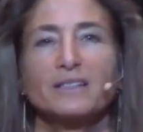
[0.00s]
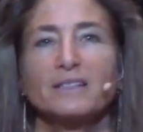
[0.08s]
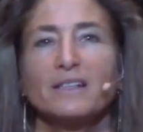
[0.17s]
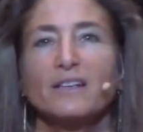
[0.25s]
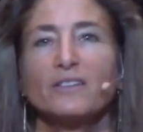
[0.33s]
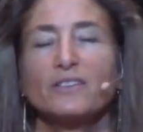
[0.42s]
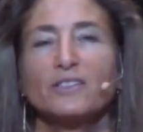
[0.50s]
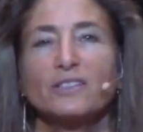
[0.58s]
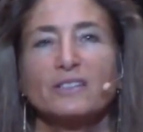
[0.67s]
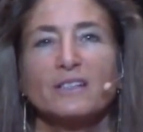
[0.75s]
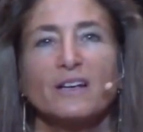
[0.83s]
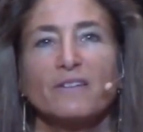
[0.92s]

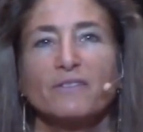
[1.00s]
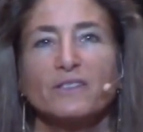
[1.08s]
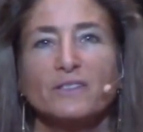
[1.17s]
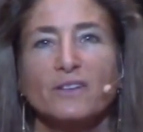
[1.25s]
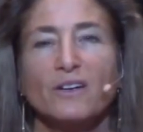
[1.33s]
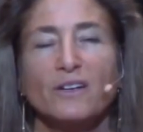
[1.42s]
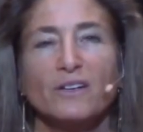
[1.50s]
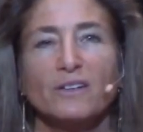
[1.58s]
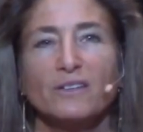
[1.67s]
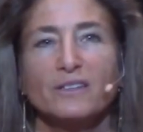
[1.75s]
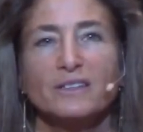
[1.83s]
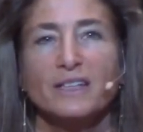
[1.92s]
intelligence, love, it's
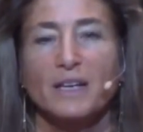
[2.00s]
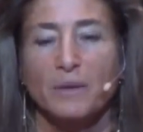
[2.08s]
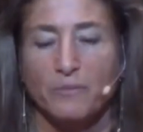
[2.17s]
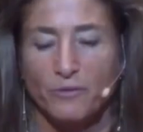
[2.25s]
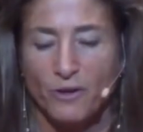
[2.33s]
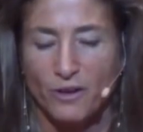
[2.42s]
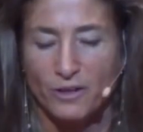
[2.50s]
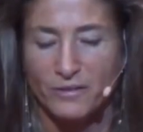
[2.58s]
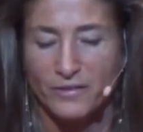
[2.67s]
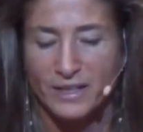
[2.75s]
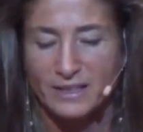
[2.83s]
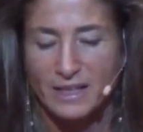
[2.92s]
all the same for all
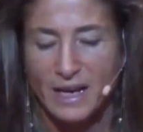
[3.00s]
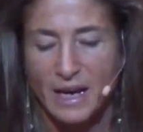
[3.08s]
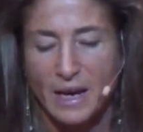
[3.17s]
of us.